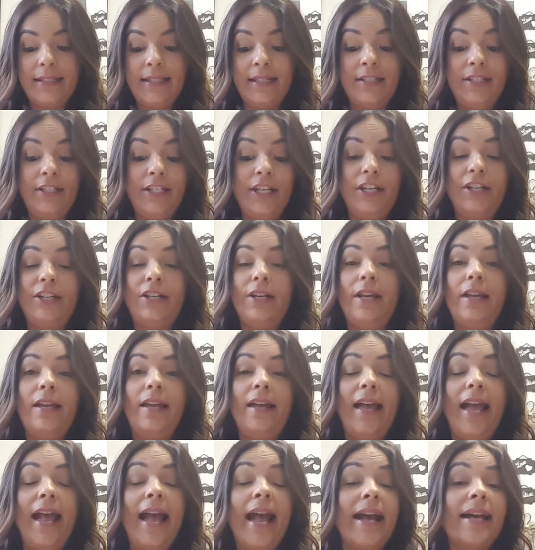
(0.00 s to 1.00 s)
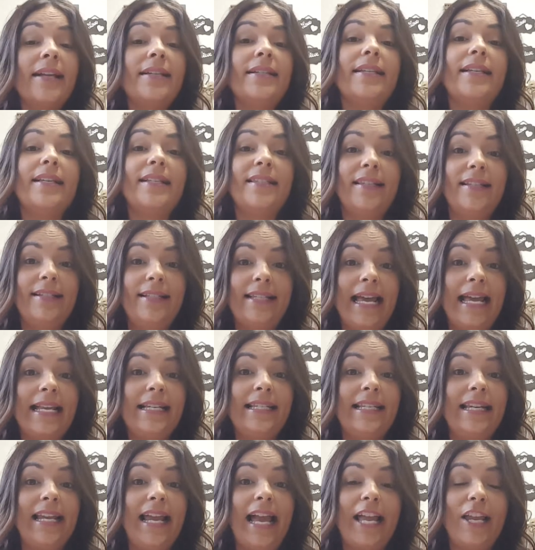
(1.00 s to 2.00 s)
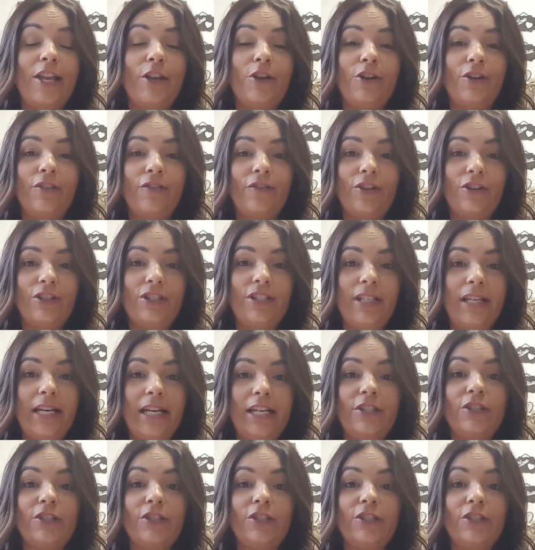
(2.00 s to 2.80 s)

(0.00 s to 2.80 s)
in and is attending a university.